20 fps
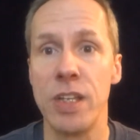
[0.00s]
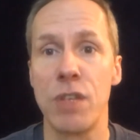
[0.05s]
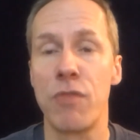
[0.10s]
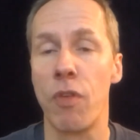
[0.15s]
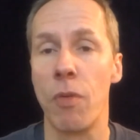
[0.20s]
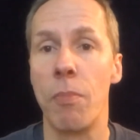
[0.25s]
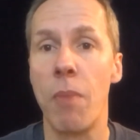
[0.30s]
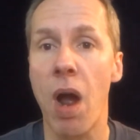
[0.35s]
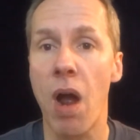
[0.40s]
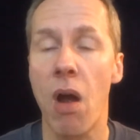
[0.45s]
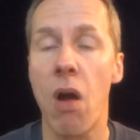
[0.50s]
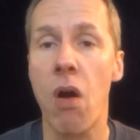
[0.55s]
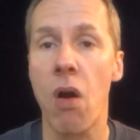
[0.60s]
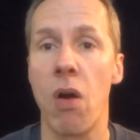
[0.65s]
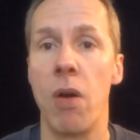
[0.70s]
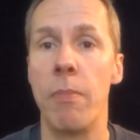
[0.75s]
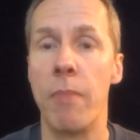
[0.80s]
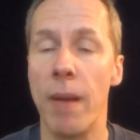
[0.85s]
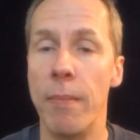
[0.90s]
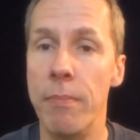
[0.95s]
from my
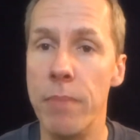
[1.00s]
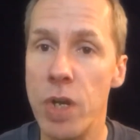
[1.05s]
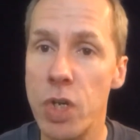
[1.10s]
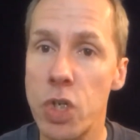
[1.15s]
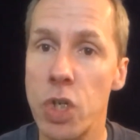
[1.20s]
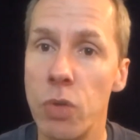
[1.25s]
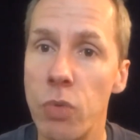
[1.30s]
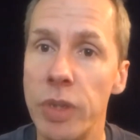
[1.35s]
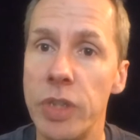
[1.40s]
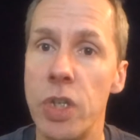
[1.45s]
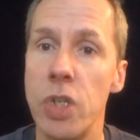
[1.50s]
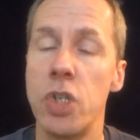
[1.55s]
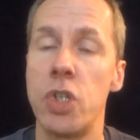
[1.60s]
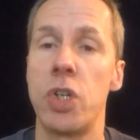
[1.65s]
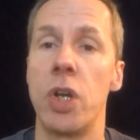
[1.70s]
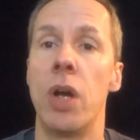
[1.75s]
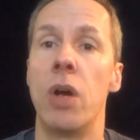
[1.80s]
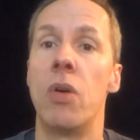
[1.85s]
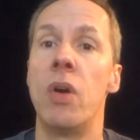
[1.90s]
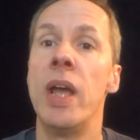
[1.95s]
heart. My mission with this
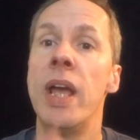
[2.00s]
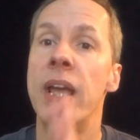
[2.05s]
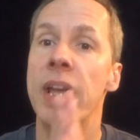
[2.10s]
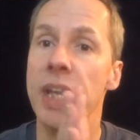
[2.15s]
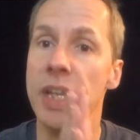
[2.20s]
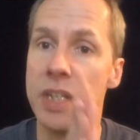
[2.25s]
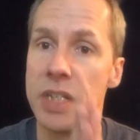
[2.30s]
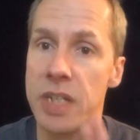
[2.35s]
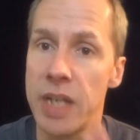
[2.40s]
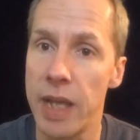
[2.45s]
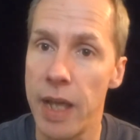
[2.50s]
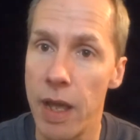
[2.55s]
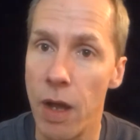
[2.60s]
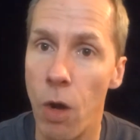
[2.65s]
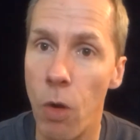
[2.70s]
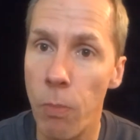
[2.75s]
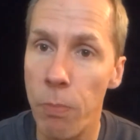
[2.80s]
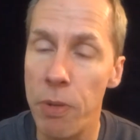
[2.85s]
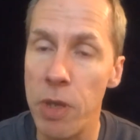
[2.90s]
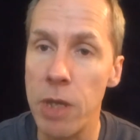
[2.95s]
show is to
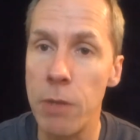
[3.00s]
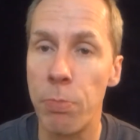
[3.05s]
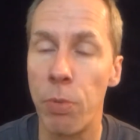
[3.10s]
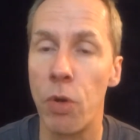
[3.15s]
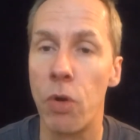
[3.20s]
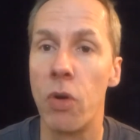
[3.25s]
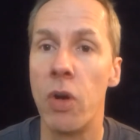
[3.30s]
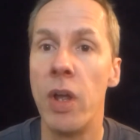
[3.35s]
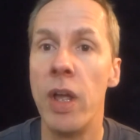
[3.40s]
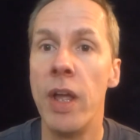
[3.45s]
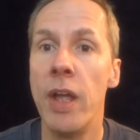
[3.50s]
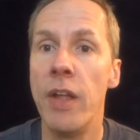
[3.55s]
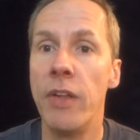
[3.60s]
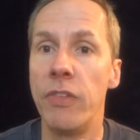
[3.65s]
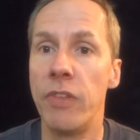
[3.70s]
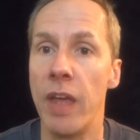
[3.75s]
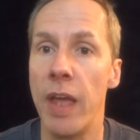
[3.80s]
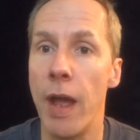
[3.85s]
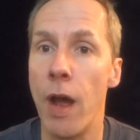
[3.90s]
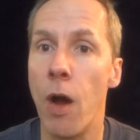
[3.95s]
help people,
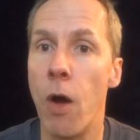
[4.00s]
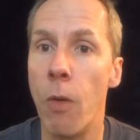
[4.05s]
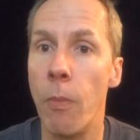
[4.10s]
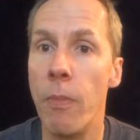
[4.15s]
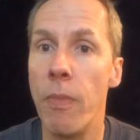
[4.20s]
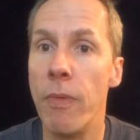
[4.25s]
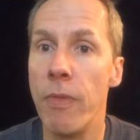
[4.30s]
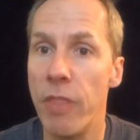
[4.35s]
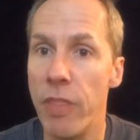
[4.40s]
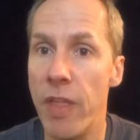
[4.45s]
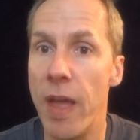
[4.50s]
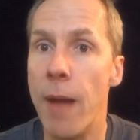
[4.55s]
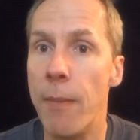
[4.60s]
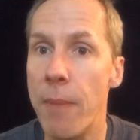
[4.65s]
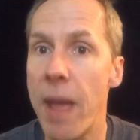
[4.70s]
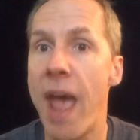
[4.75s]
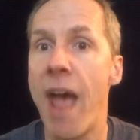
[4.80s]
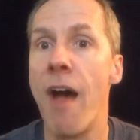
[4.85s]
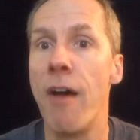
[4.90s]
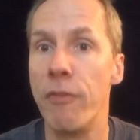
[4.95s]
to help
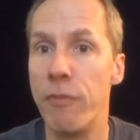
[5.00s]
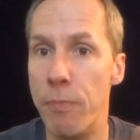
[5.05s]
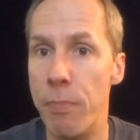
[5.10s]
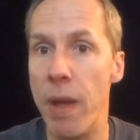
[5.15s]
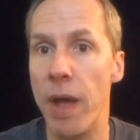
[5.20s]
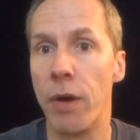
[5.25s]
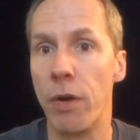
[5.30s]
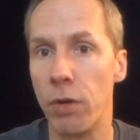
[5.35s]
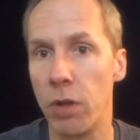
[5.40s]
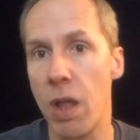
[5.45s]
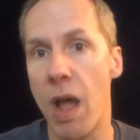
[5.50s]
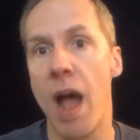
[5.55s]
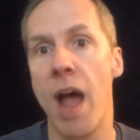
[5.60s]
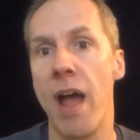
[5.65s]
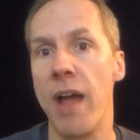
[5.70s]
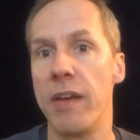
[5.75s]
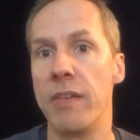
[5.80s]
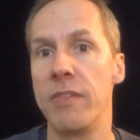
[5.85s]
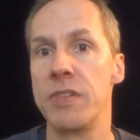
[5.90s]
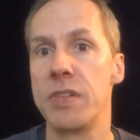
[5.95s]
them have better
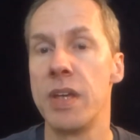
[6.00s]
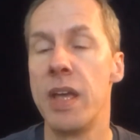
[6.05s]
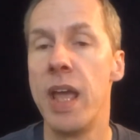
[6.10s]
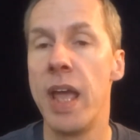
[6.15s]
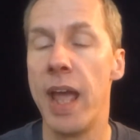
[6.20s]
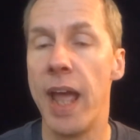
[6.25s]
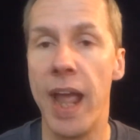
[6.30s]
lives.